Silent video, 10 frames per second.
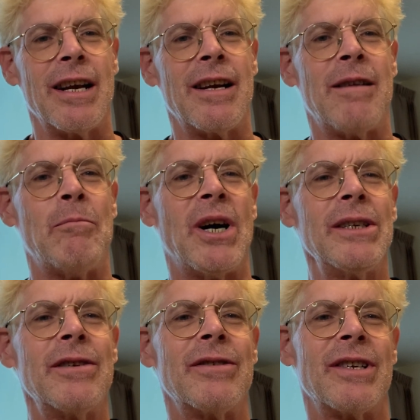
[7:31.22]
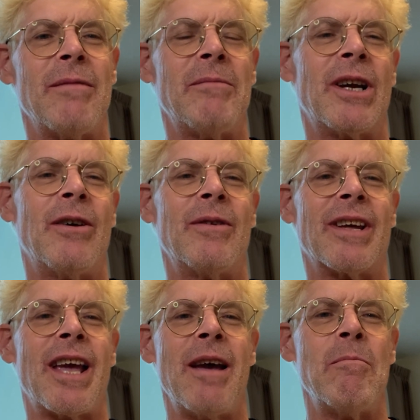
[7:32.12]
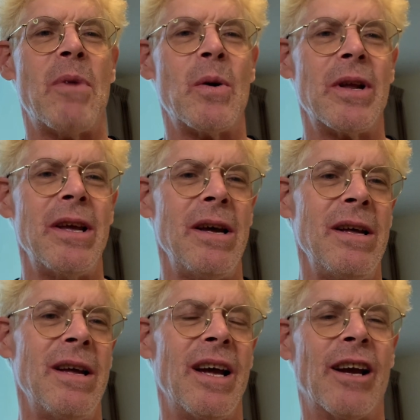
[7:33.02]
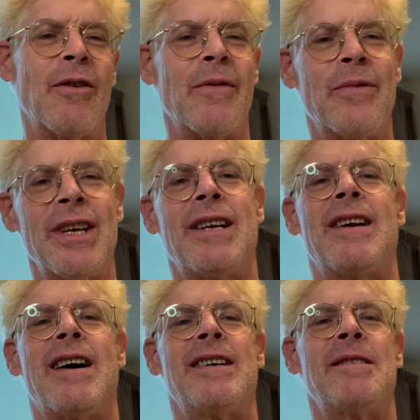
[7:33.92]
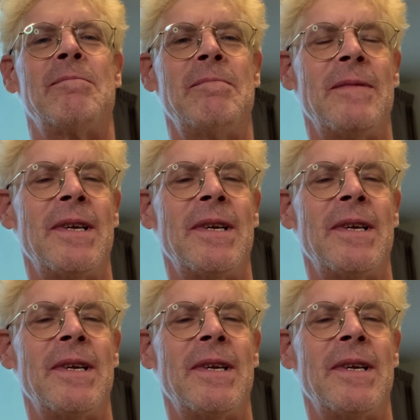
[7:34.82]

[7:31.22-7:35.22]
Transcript: a bus or something and go to Cambodia. I can go to Vietnam.